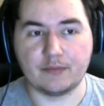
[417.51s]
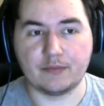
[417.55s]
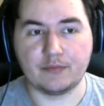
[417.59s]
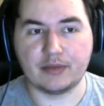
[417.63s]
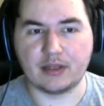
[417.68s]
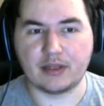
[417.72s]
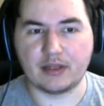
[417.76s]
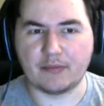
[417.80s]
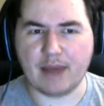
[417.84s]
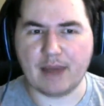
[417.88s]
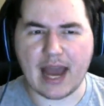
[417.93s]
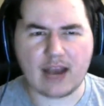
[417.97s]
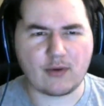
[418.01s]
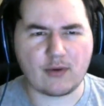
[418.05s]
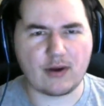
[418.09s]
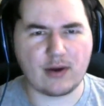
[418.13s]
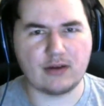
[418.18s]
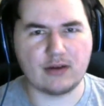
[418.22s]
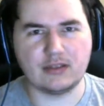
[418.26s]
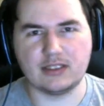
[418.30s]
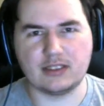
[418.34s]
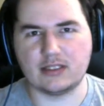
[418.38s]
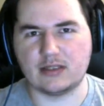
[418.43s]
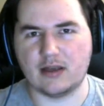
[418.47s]
but the
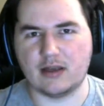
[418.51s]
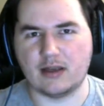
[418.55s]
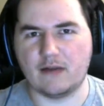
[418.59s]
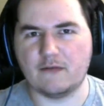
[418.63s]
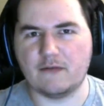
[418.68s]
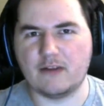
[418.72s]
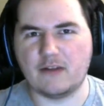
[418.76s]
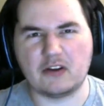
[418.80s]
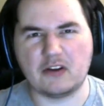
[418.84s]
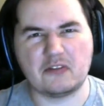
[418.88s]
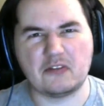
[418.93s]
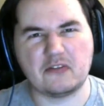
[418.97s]
background is very